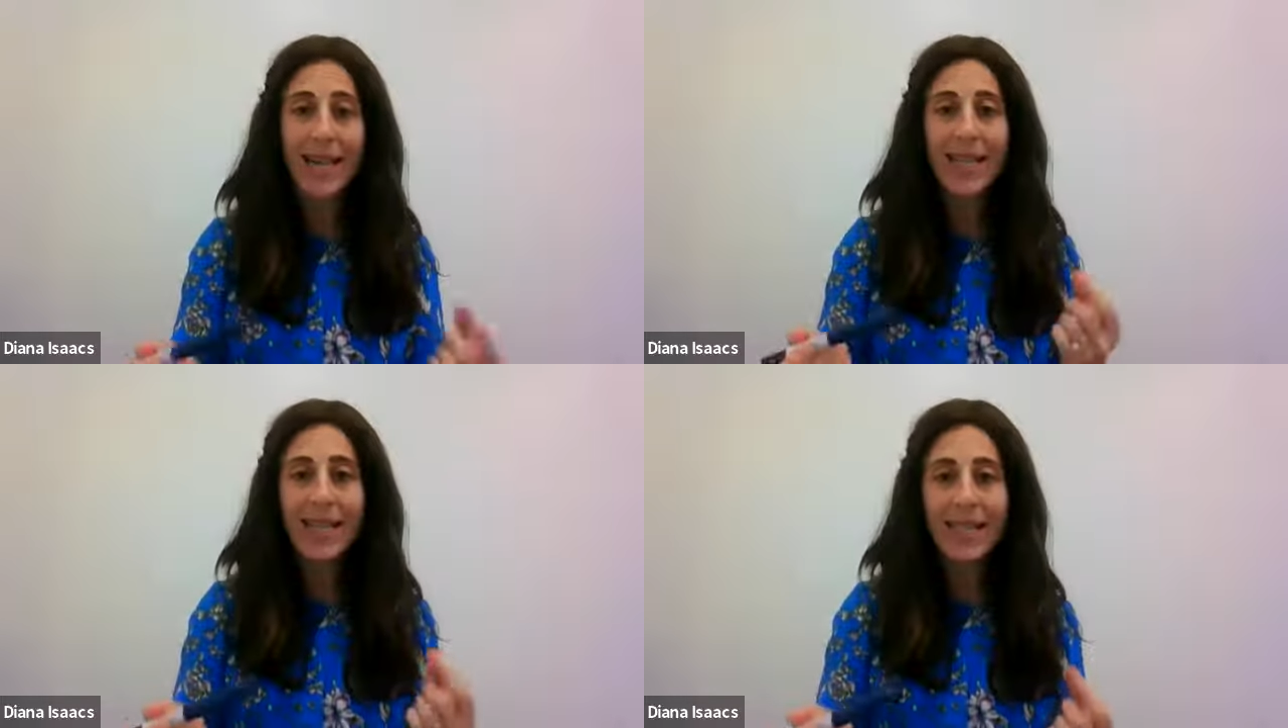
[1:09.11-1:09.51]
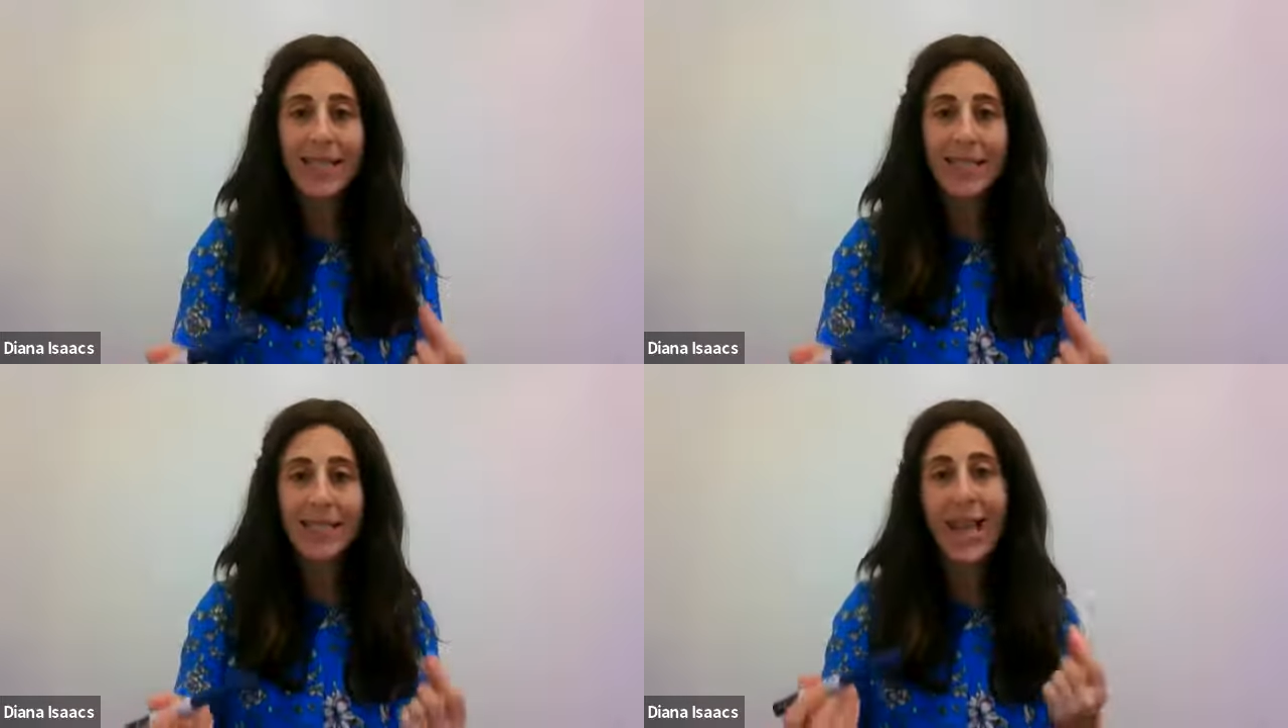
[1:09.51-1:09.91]
The
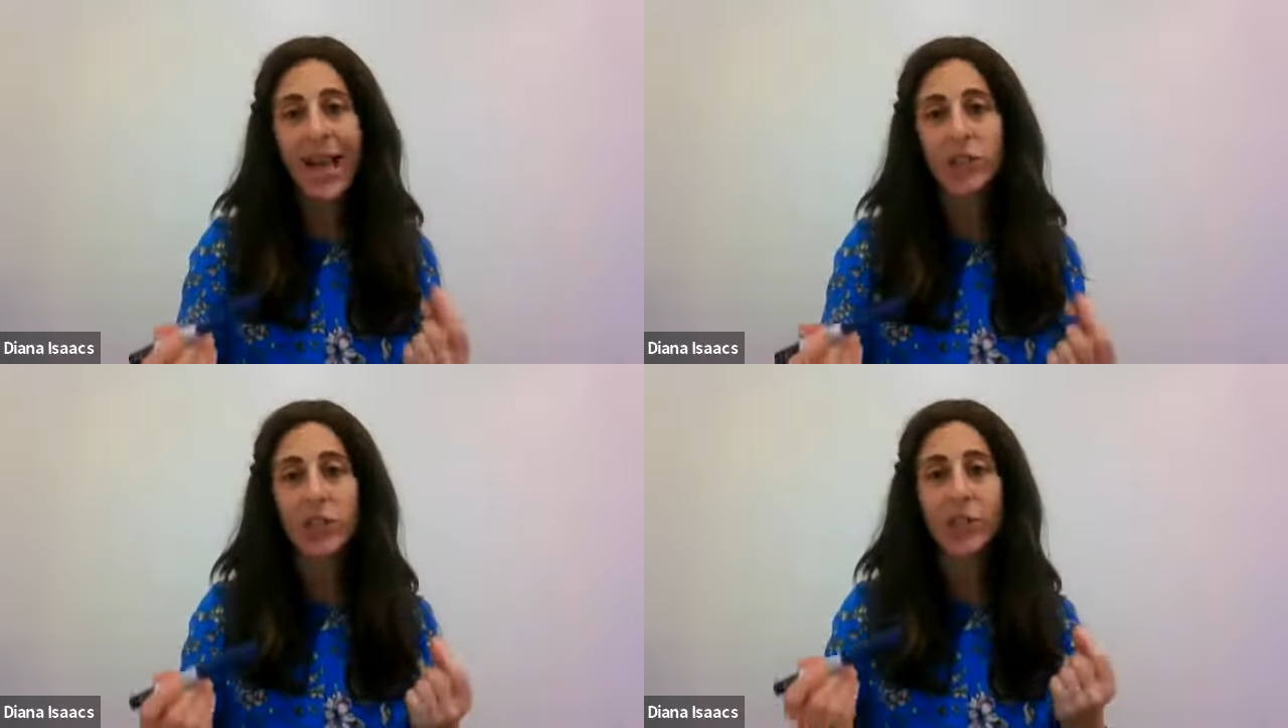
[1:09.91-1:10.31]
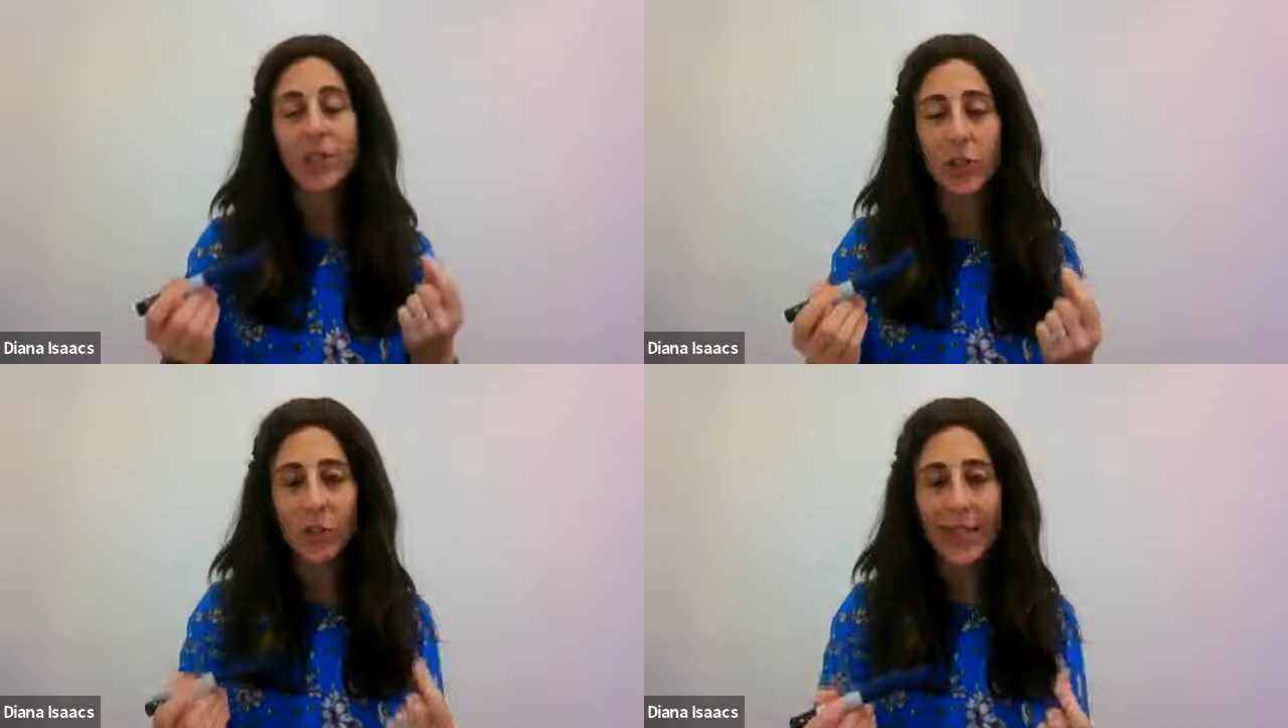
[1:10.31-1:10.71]
insulin actually
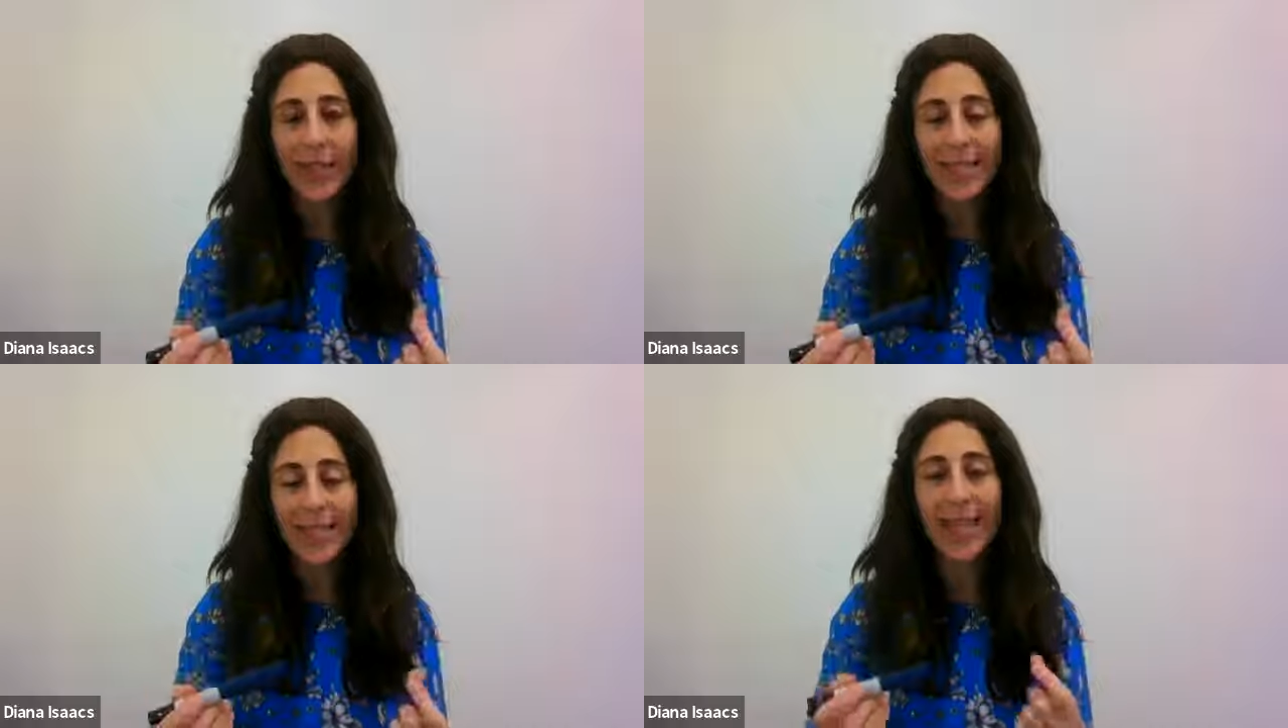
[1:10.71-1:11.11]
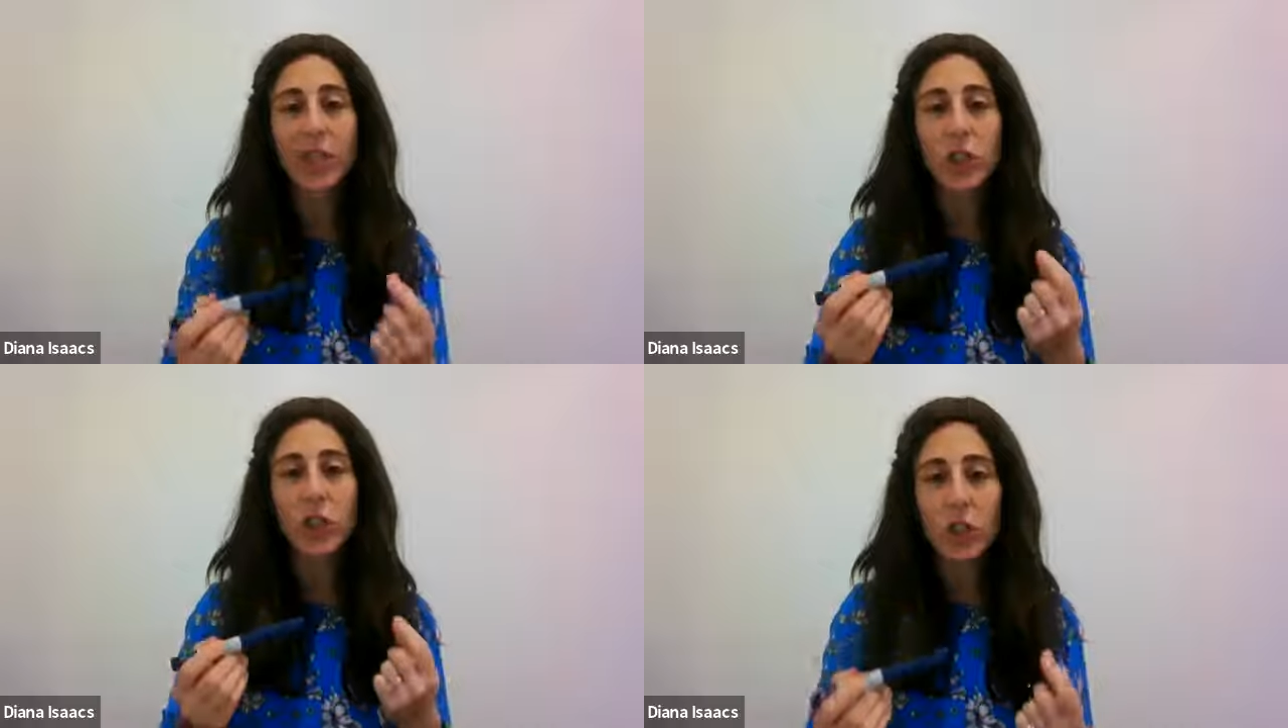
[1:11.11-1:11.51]
degrades
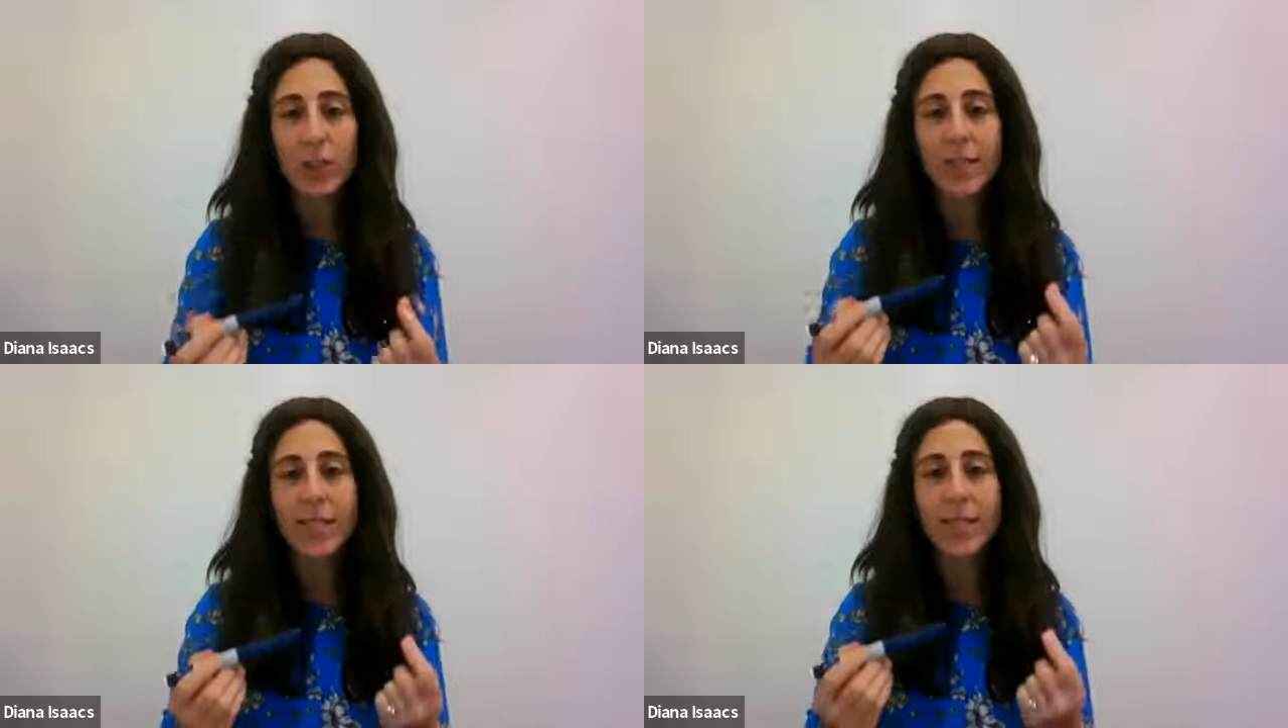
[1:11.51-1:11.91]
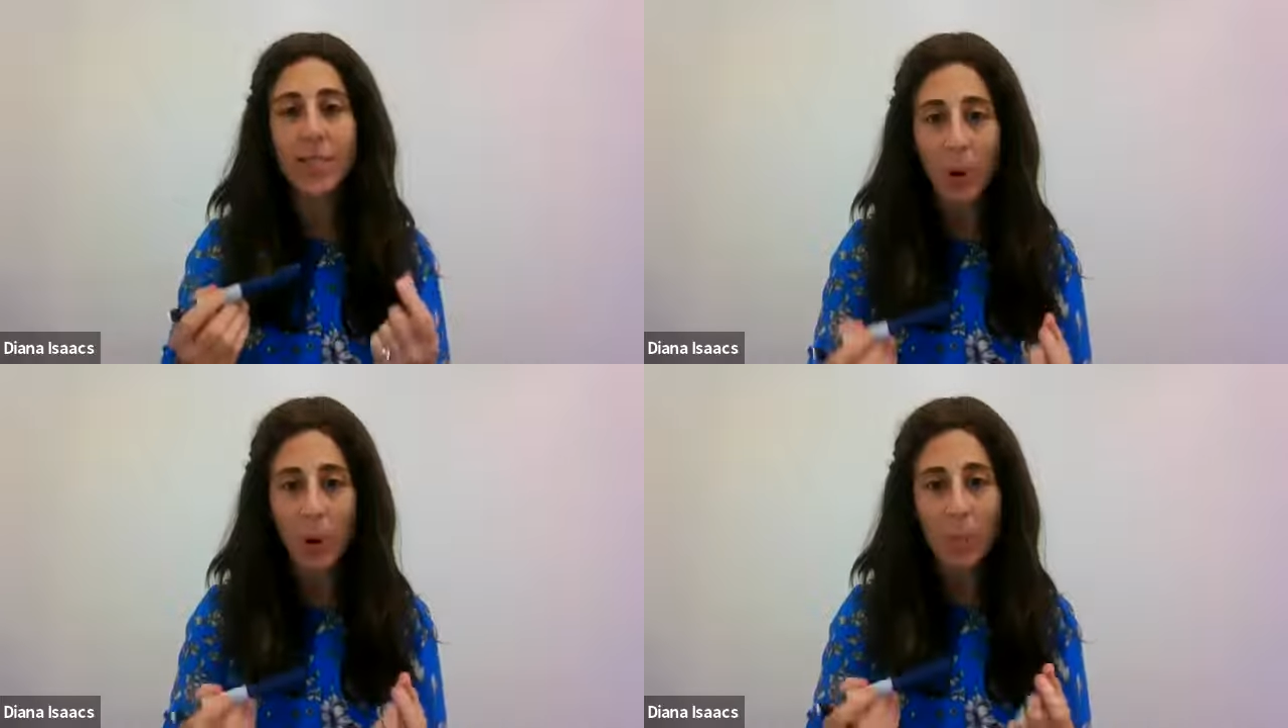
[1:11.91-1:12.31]
and loses its
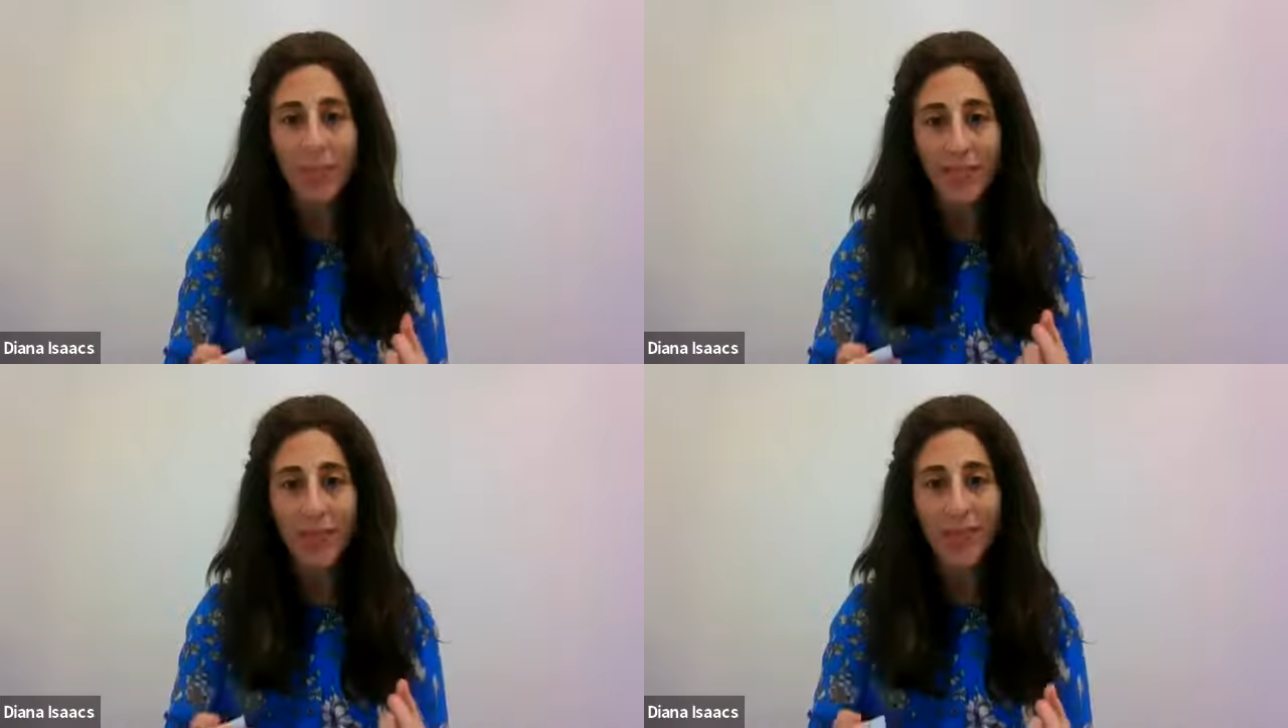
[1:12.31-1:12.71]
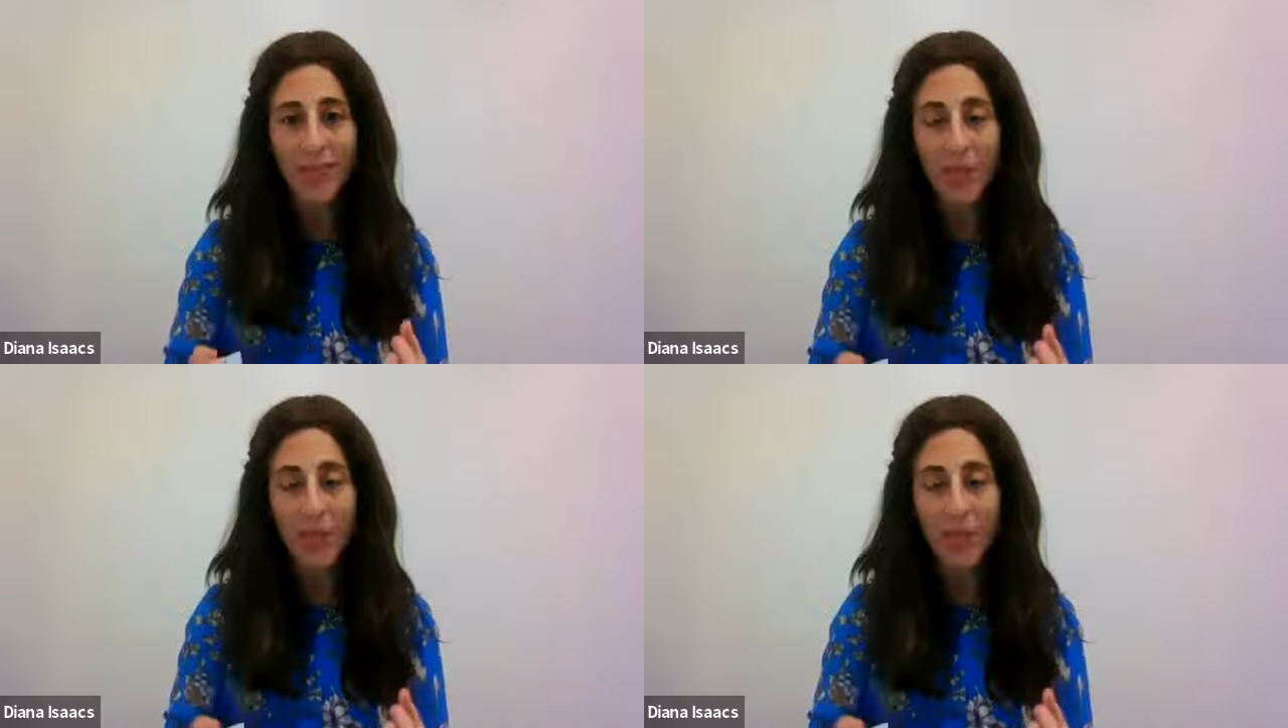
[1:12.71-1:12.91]
potency.